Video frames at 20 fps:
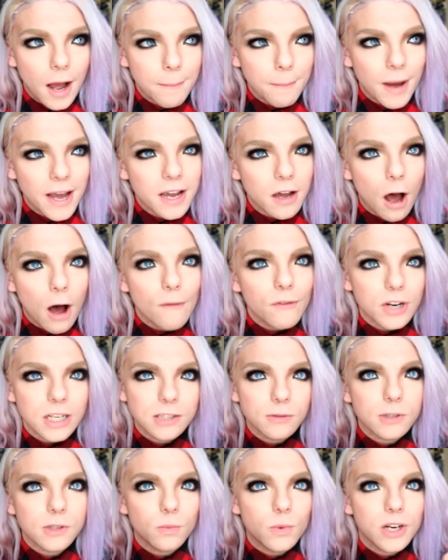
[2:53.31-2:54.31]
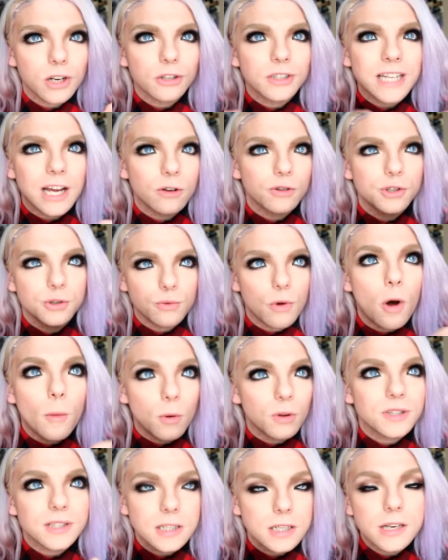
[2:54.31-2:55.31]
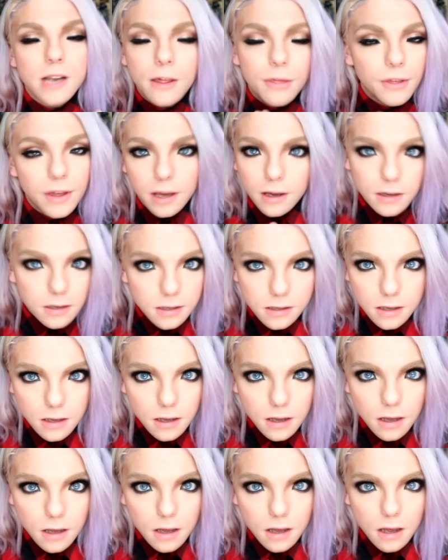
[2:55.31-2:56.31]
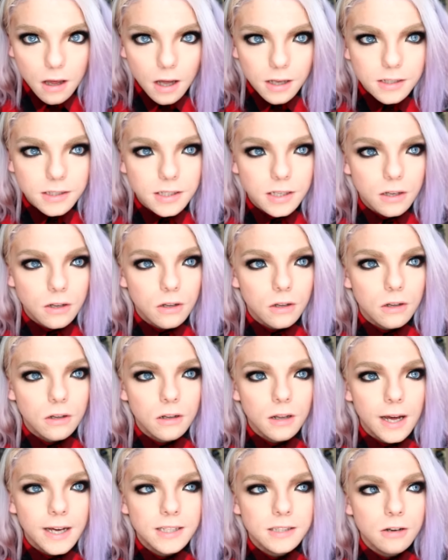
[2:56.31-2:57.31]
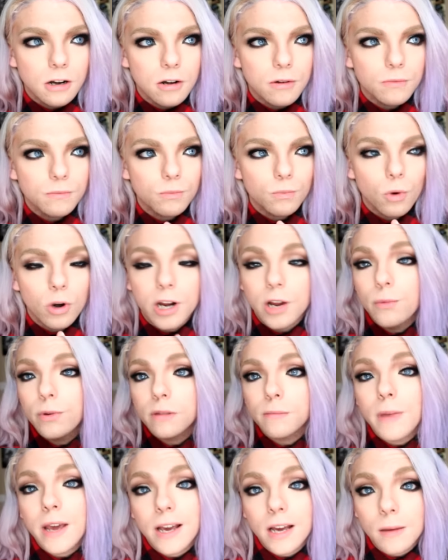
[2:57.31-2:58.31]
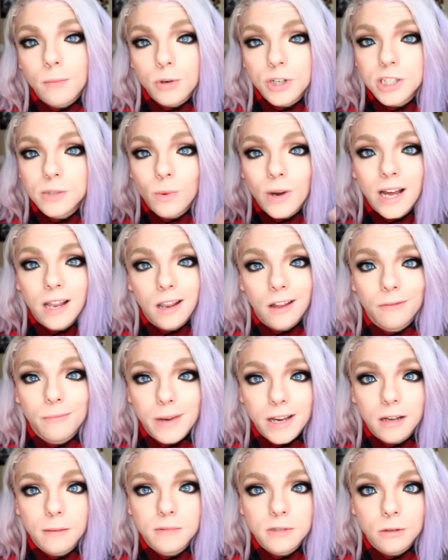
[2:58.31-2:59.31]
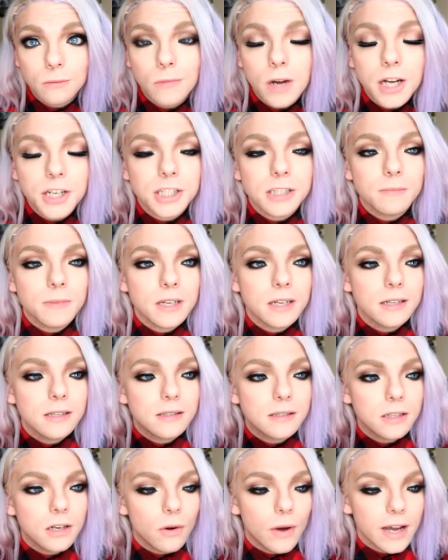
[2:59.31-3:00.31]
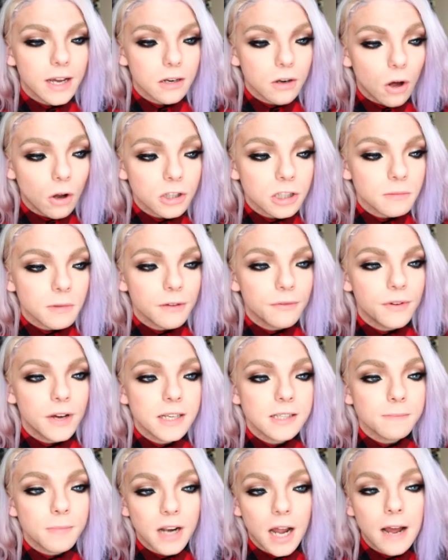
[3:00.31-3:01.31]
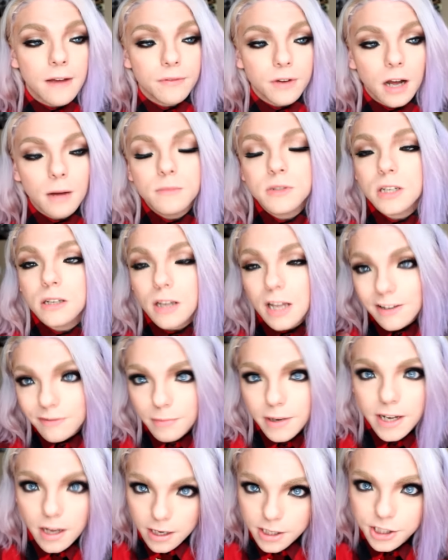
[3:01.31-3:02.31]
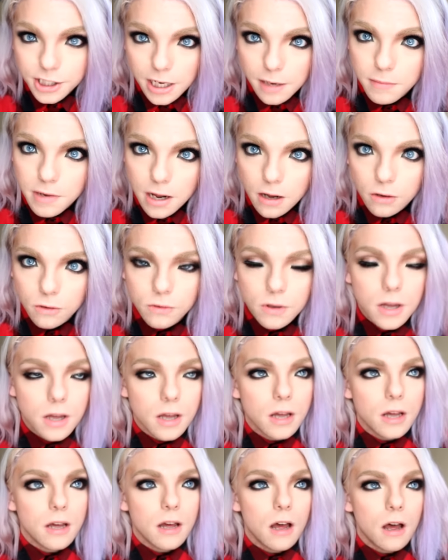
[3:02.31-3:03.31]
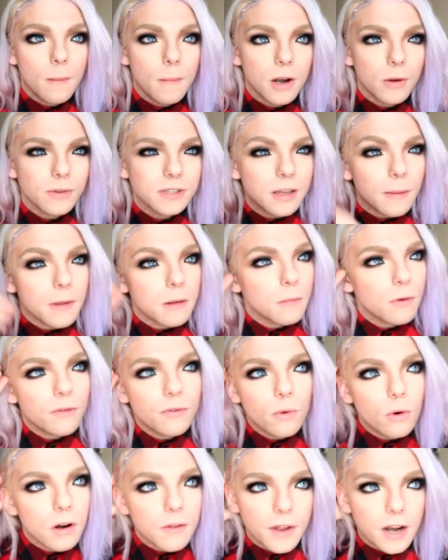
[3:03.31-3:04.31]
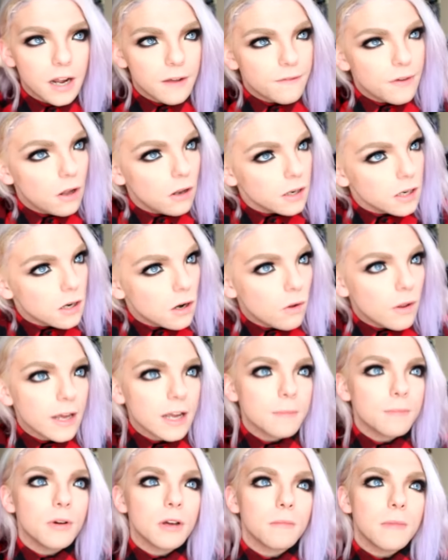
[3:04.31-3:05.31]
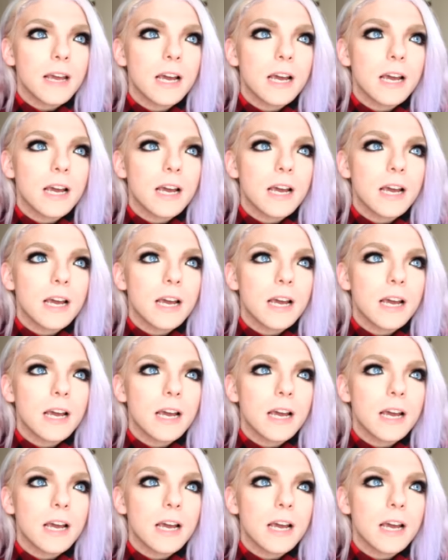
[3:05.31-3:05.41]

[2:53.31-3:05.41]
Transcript: my confidence was whittled down to almost nothing until I started working with makeup, which is why I love makeup so much, is because, you know, I can alter my face, but I've come to love my eye shape now. Um, and it was something before that I felt, you know, I can put